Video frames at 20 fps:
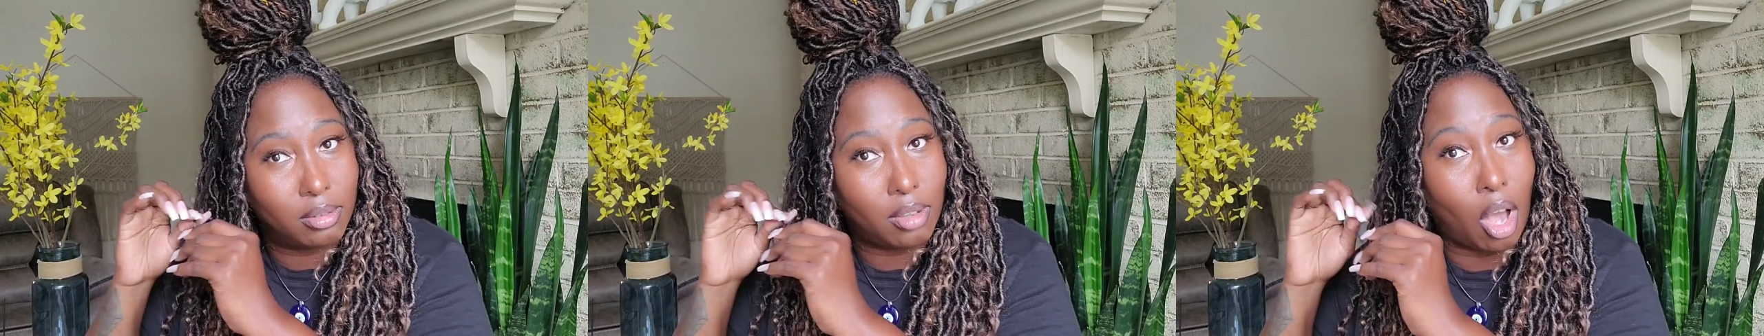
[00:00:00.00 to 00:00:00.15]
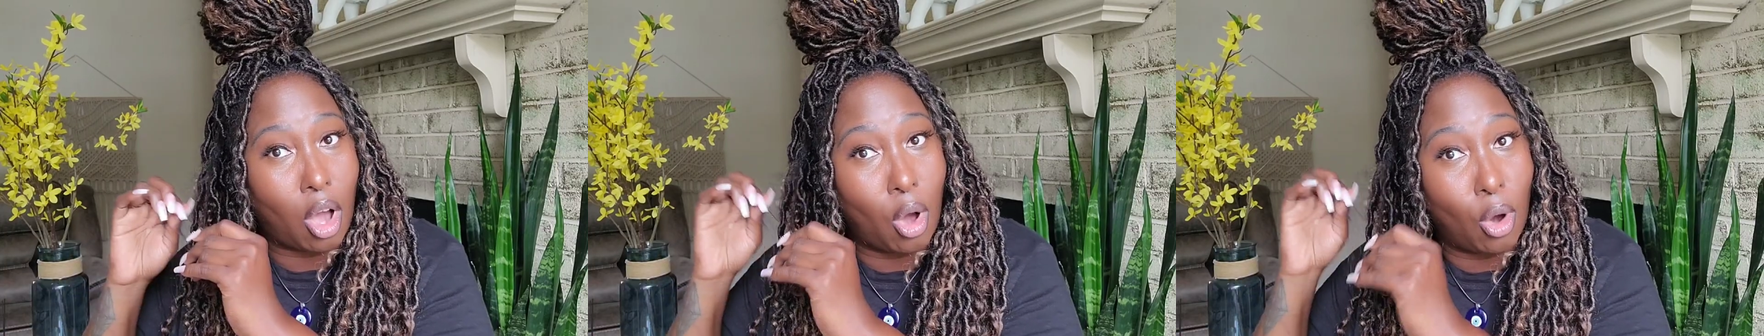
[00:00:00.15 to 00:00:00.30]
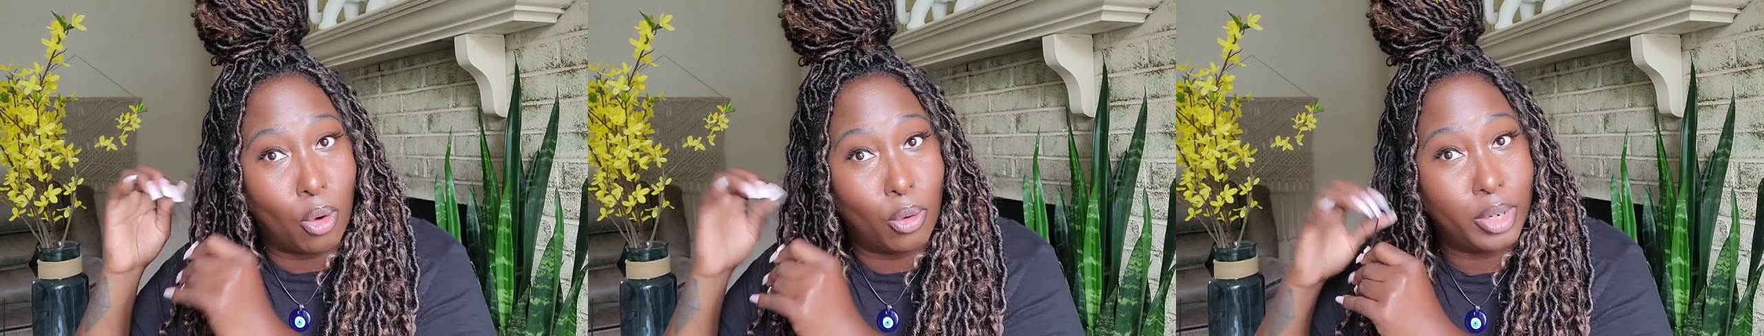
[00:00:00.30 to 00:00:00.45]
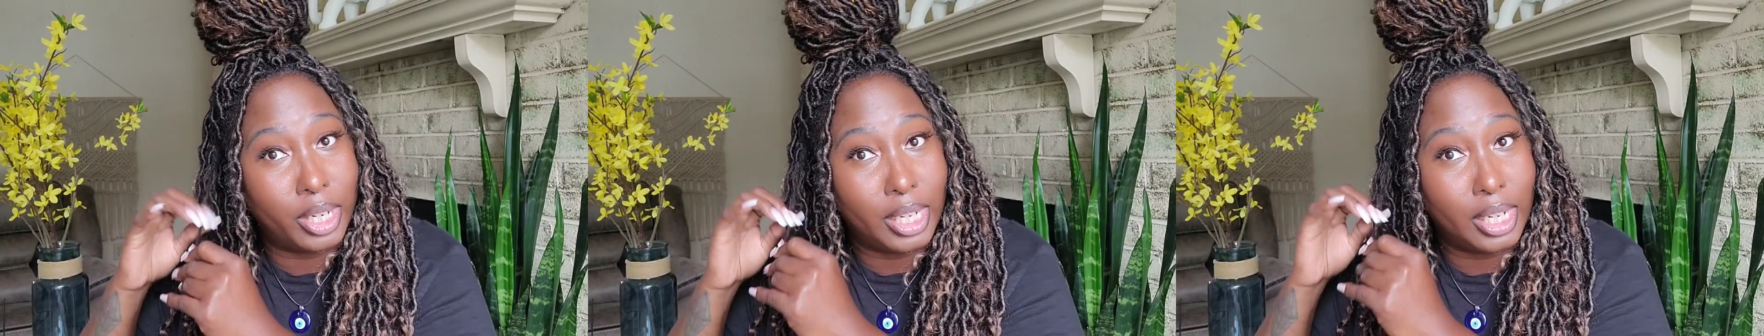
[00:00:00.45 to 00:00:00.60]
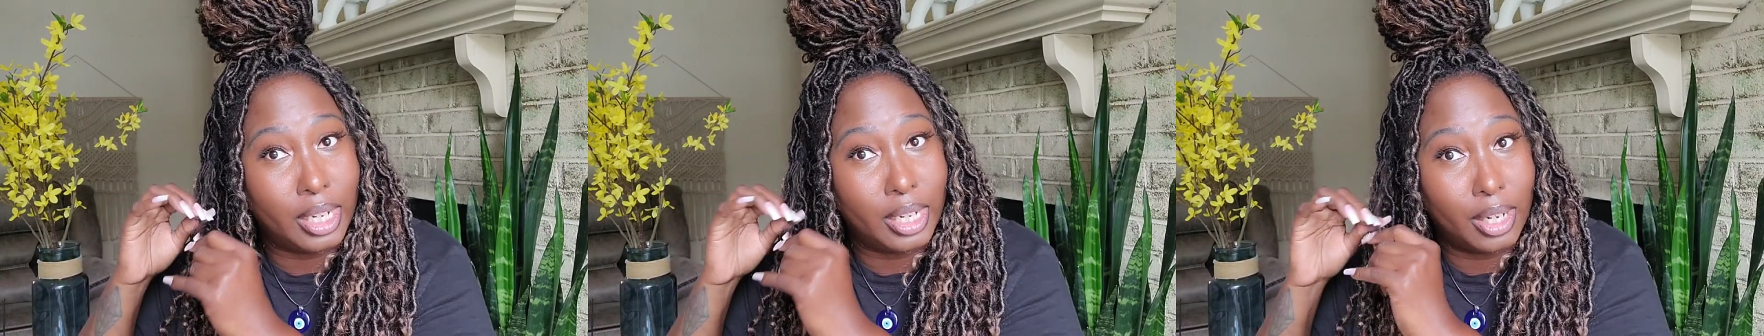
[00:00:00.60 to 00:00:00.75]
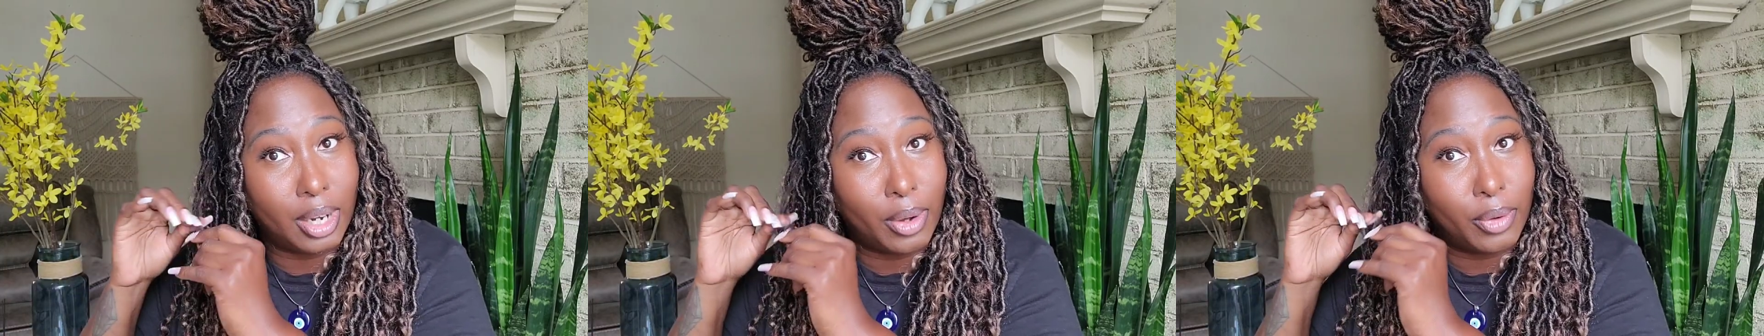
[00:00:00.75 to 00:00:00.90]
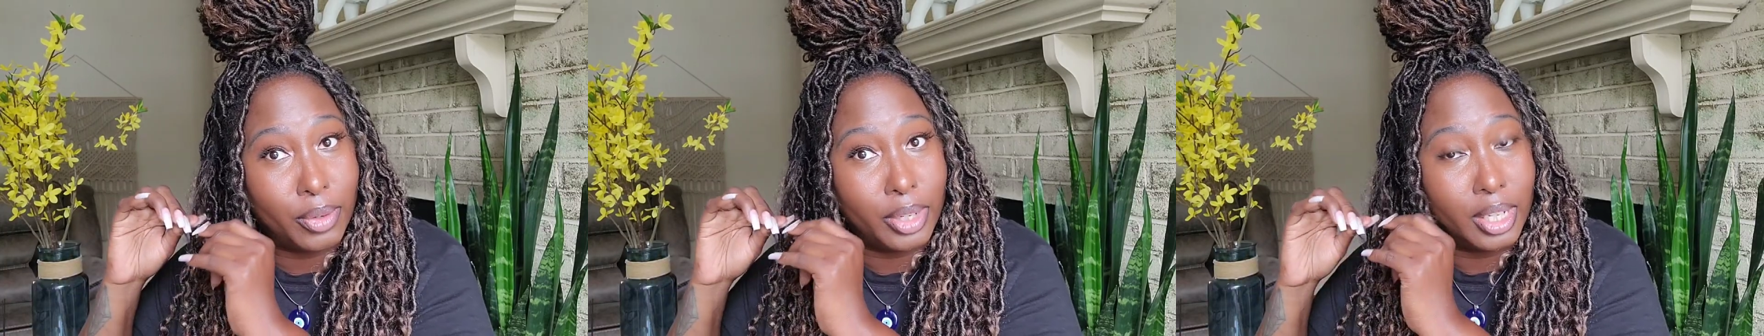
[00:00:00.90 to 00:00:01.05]
hone
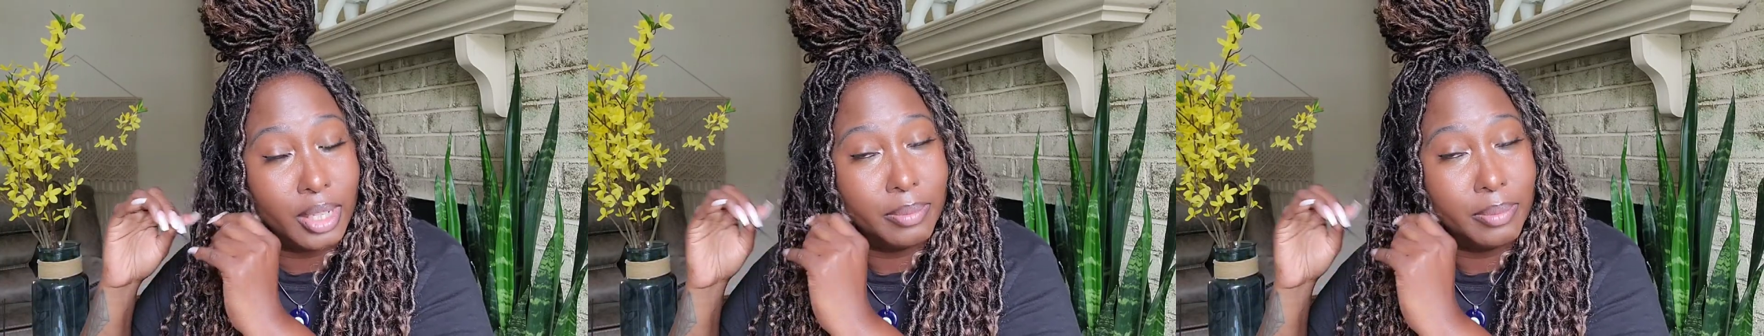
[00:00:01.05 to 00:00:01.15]
in on